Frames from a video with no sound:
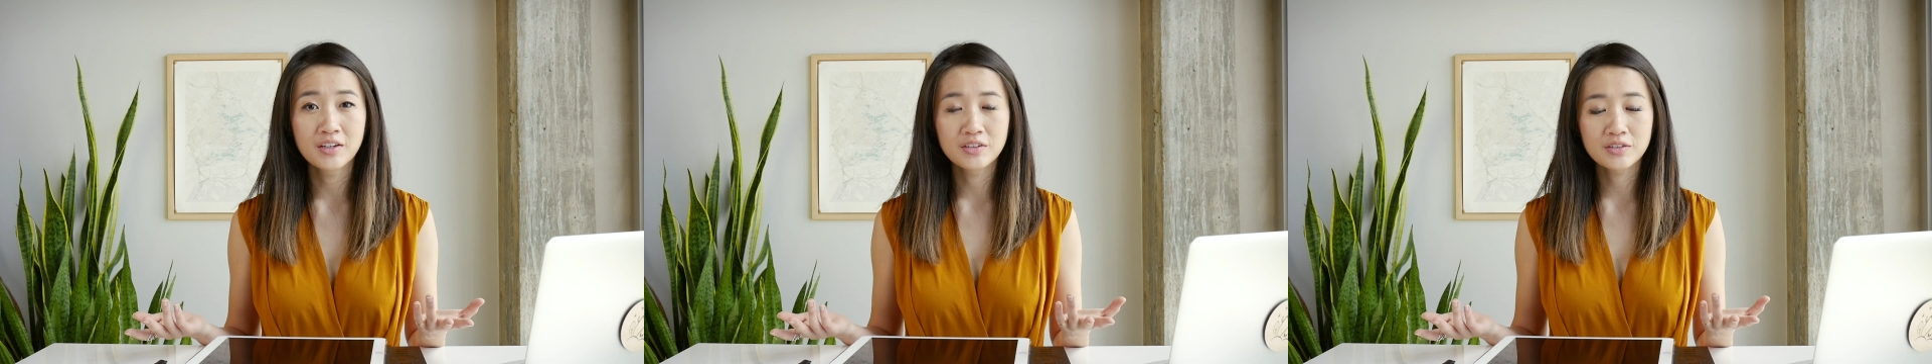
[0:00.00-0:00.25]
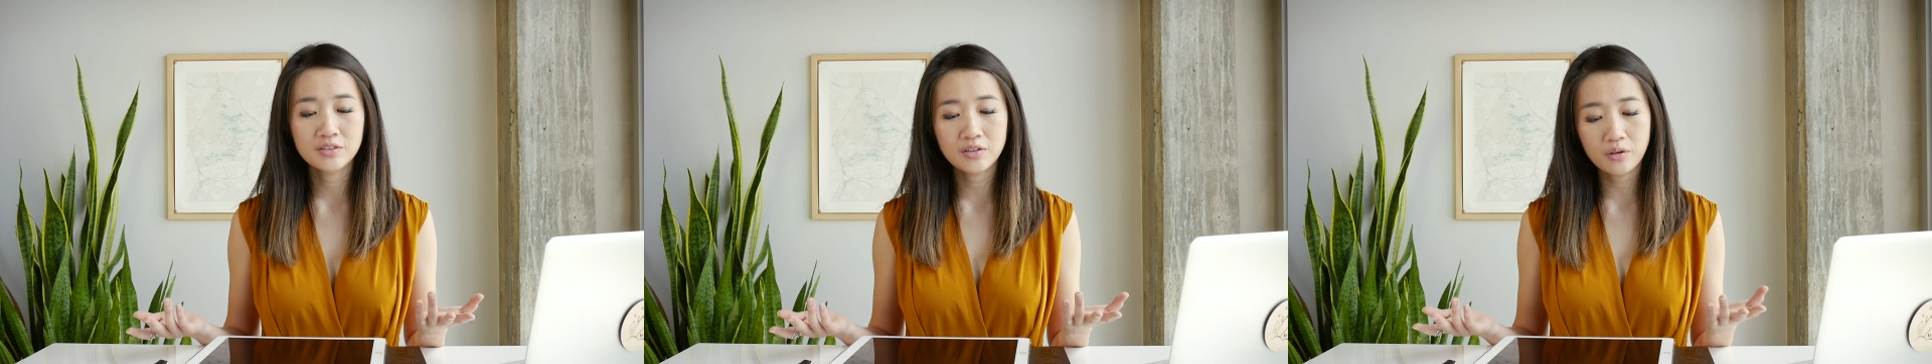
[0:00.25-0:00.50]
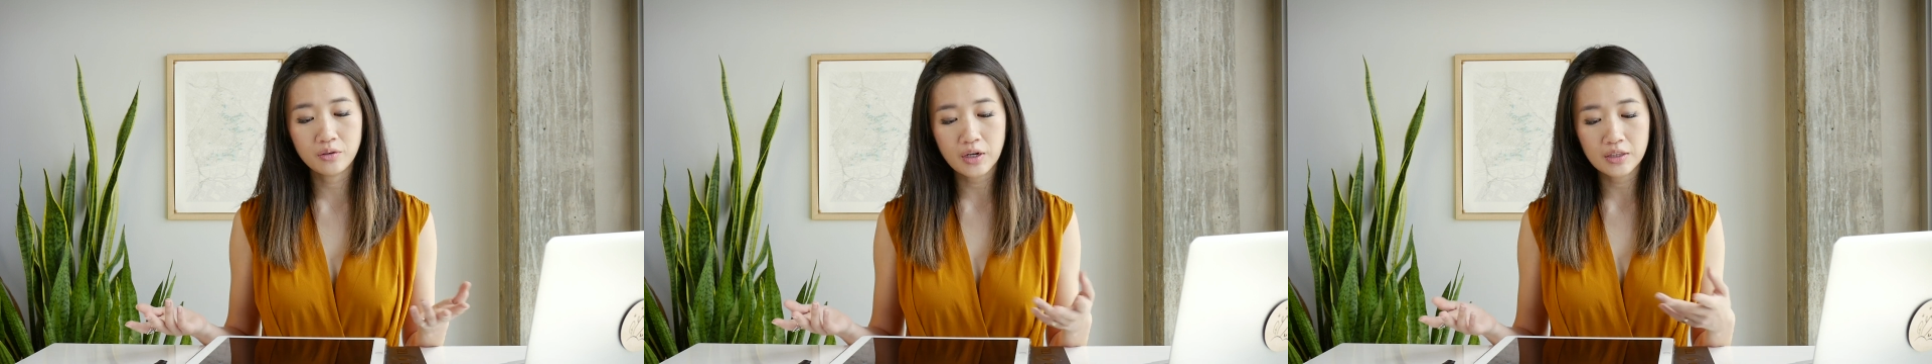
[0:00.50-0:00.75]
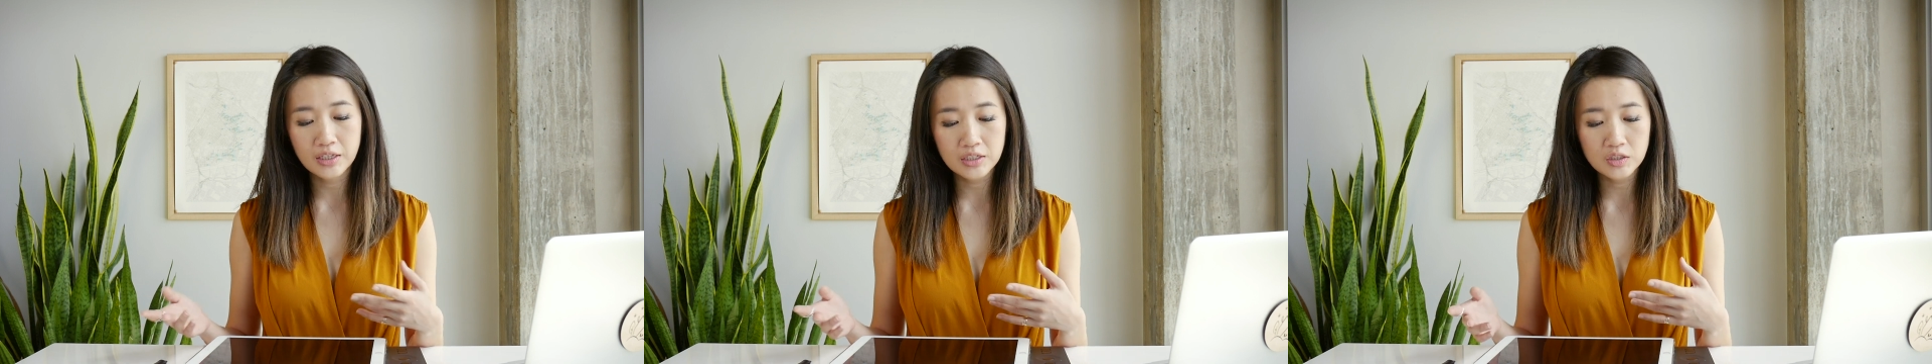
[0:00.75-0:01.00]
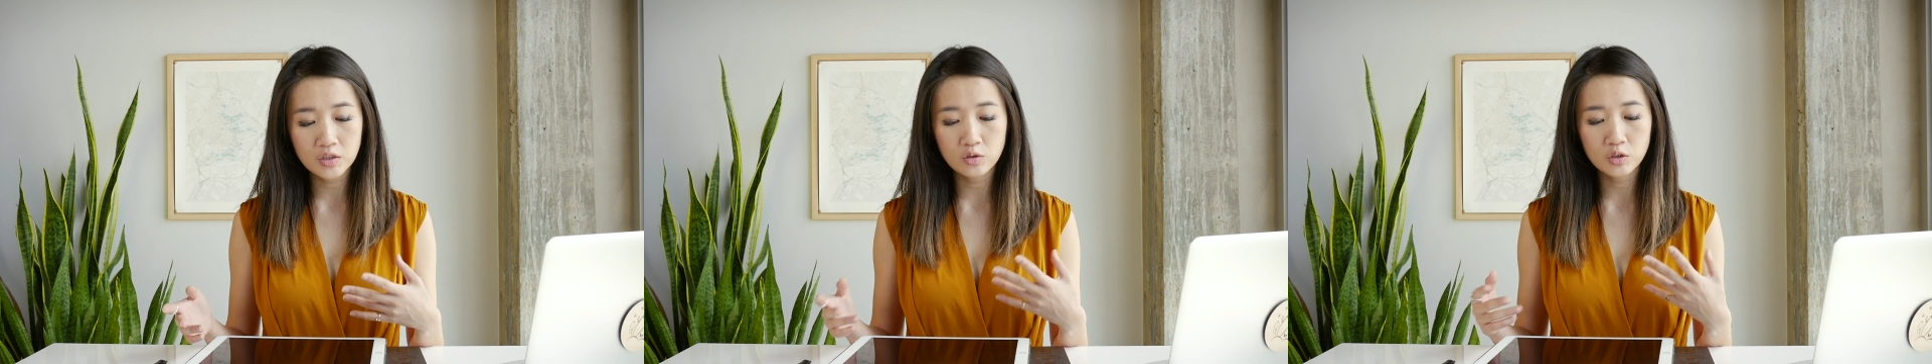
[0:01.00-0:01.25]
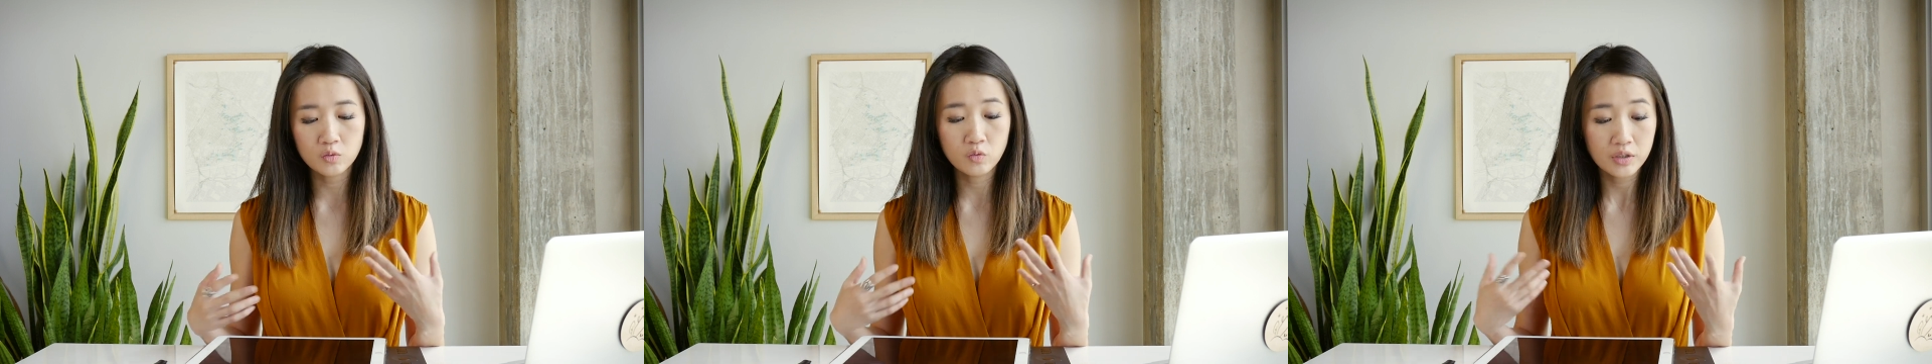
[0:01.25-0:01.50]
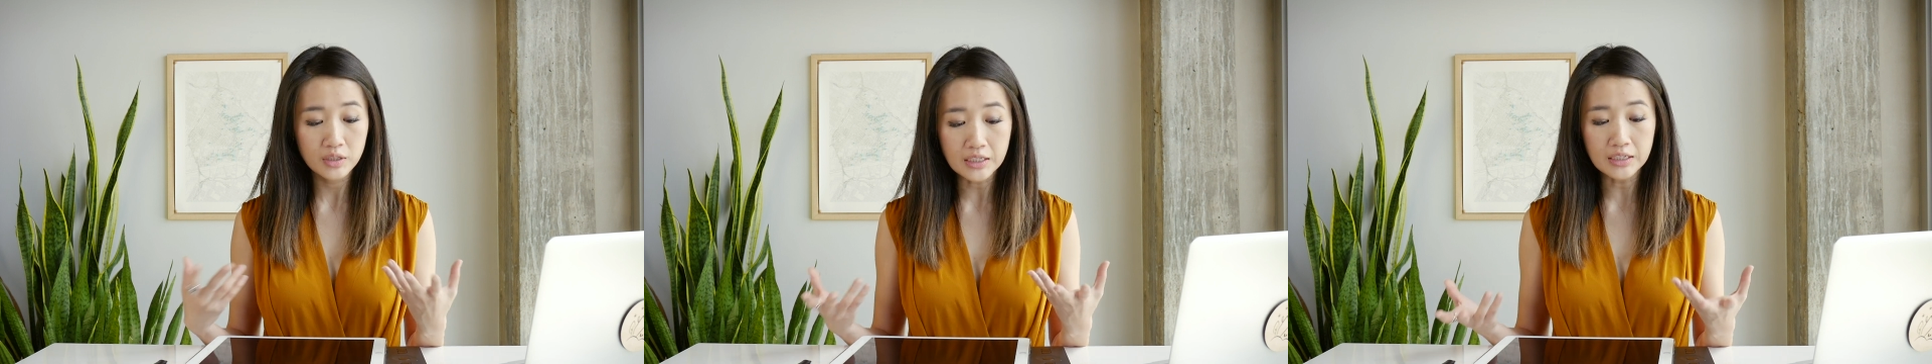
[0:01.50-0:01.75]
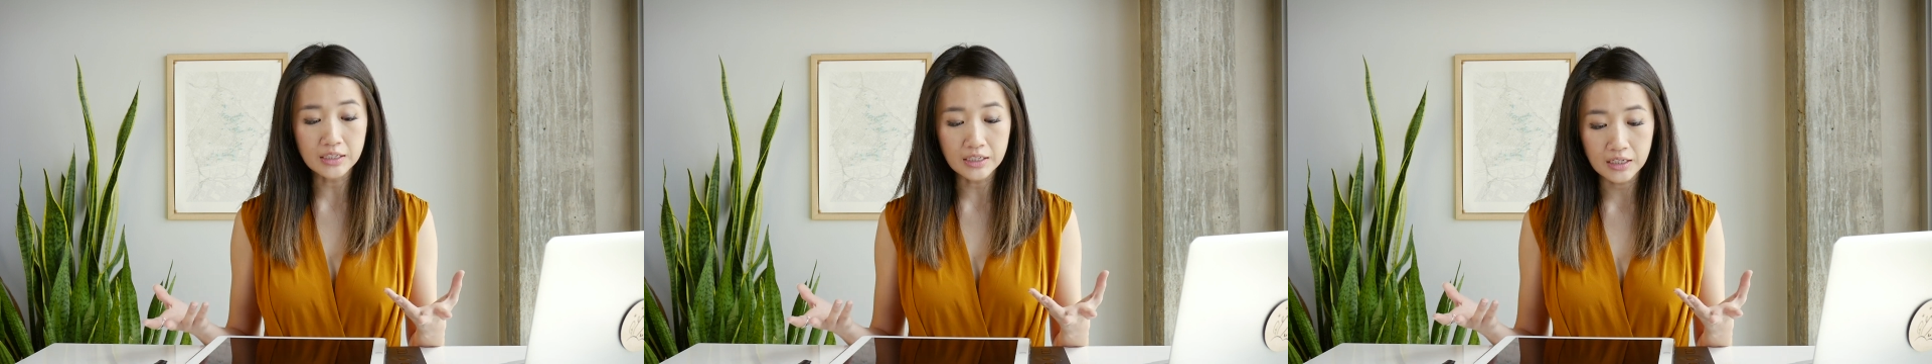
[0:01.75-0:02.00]
So unless you really
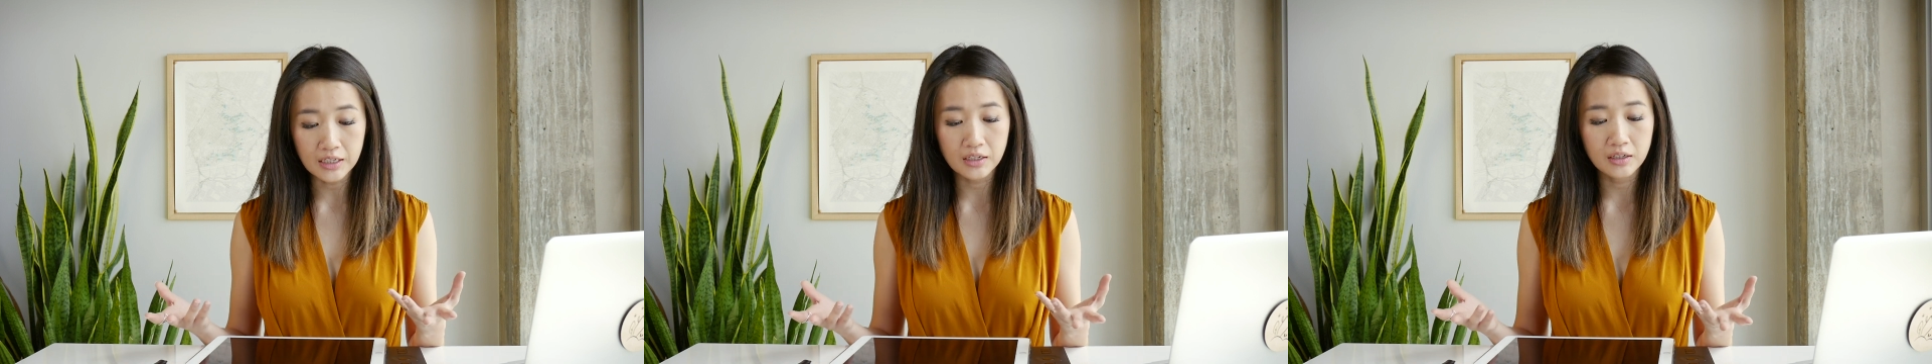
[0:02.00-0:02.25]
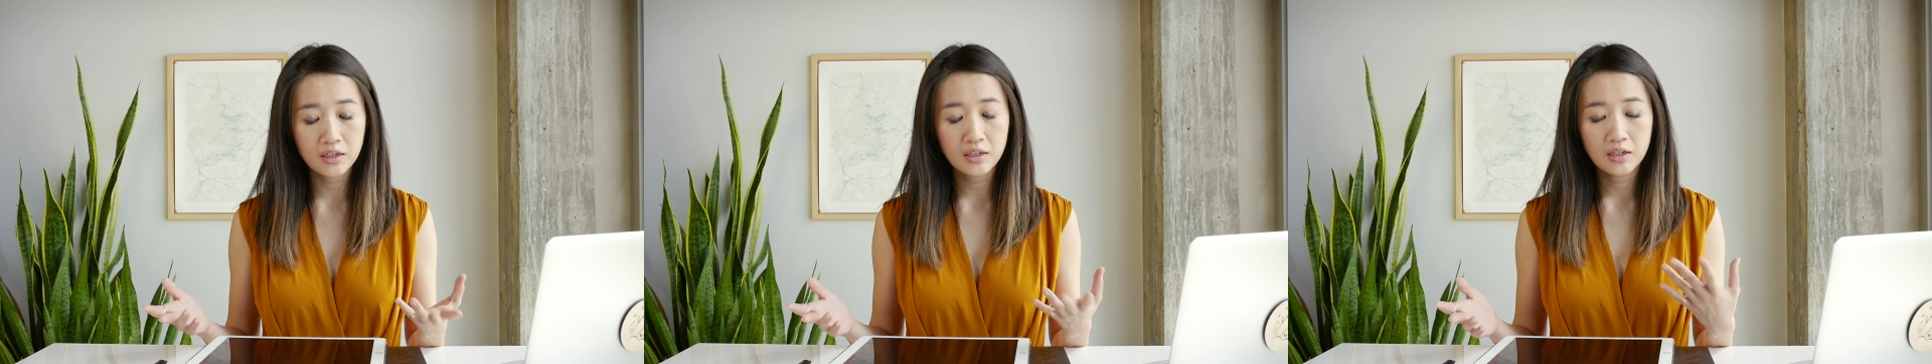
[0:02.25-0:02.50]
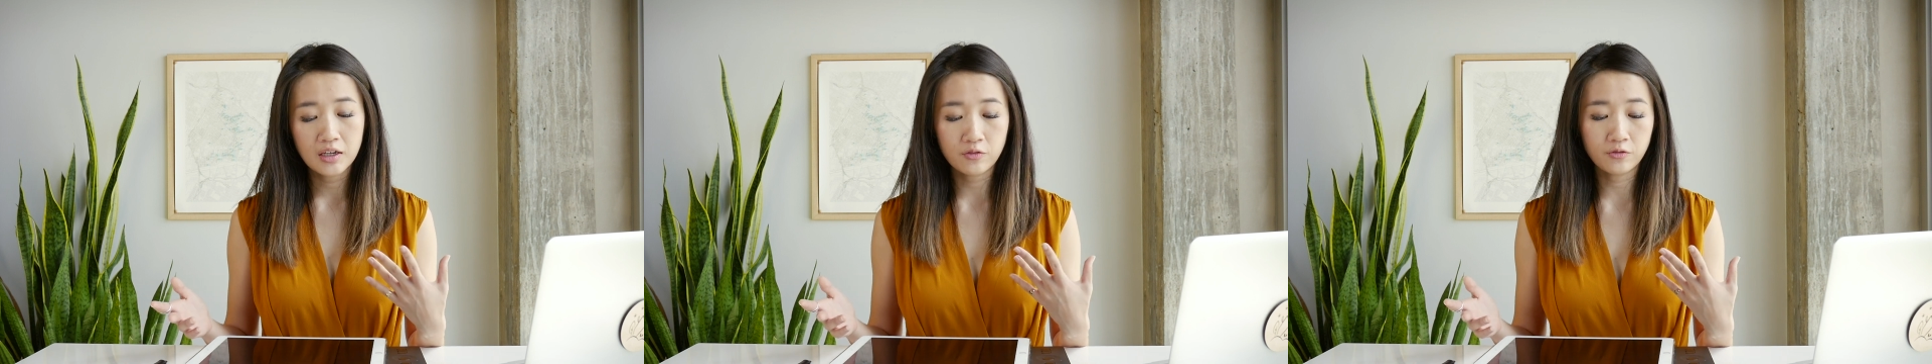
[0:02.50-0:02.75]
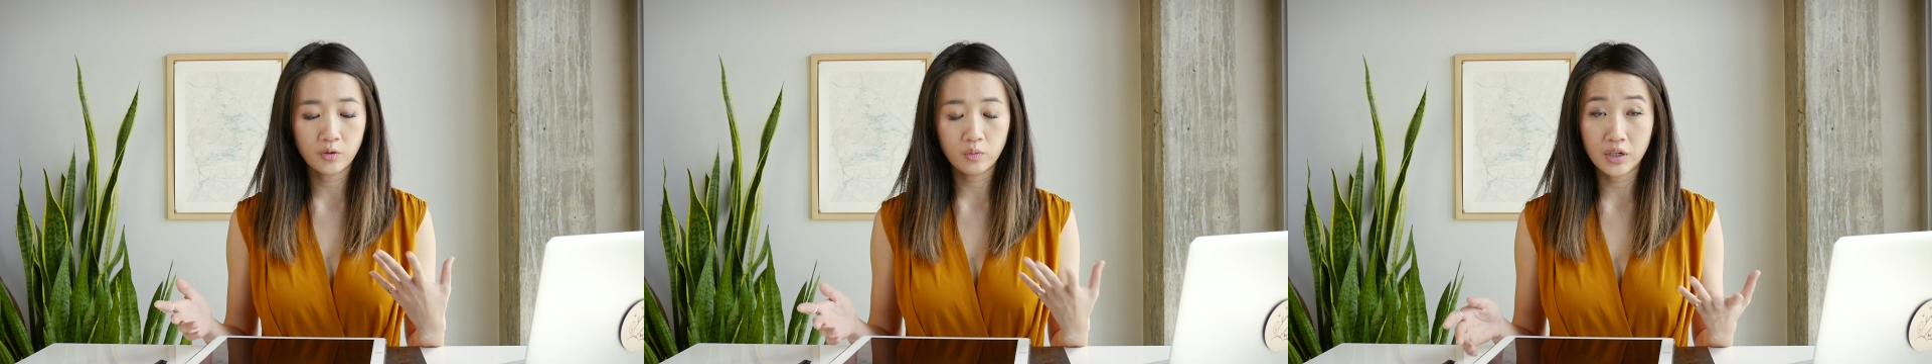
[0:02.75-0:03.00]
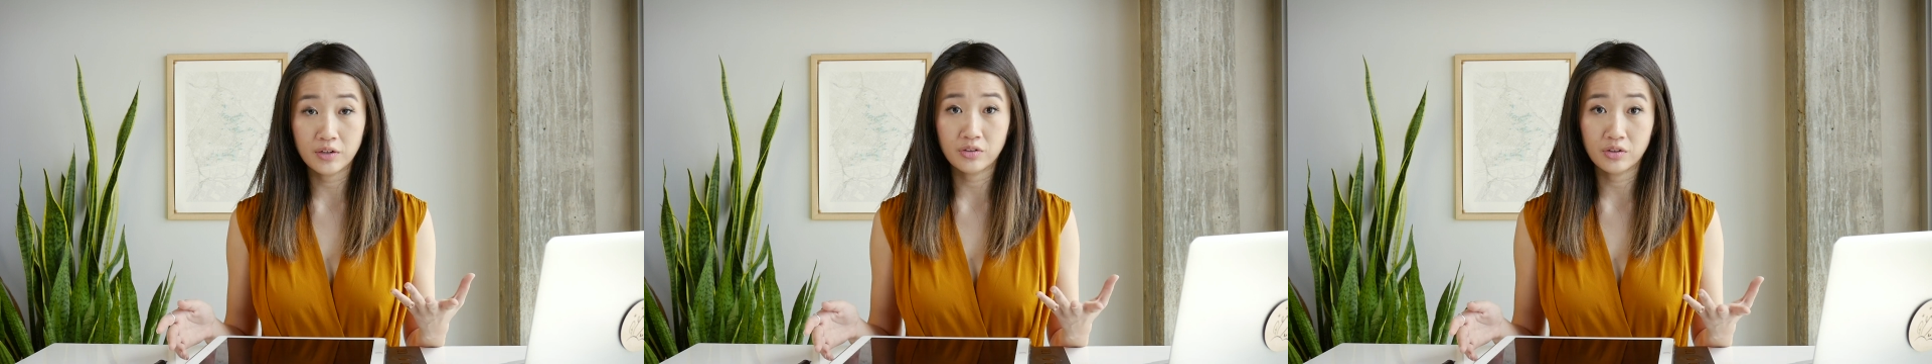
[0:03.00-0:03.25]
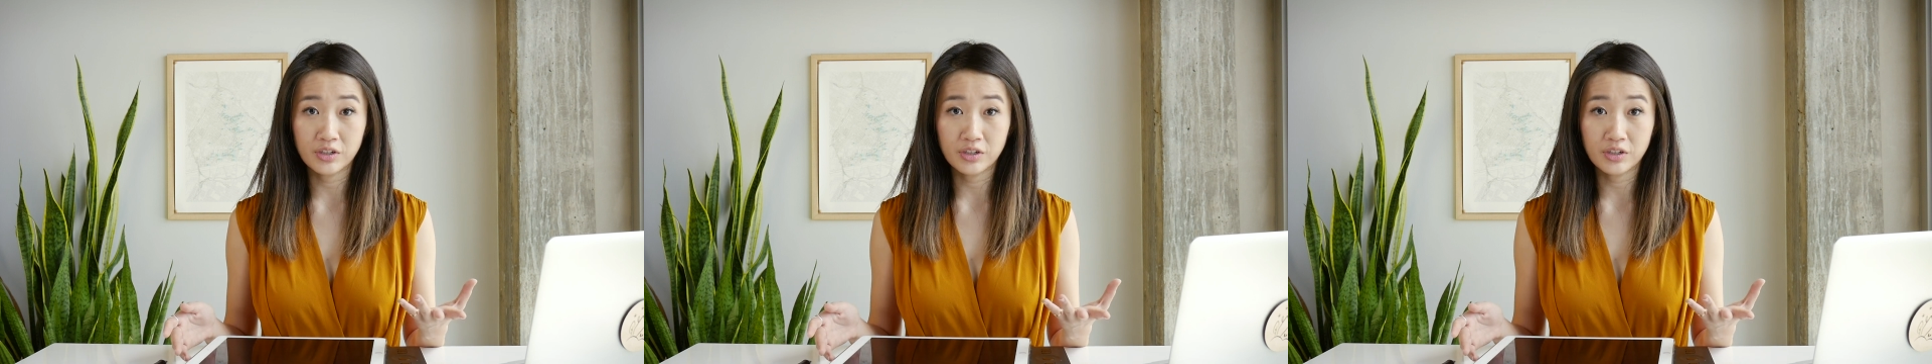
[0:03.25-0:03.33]
need it for whatever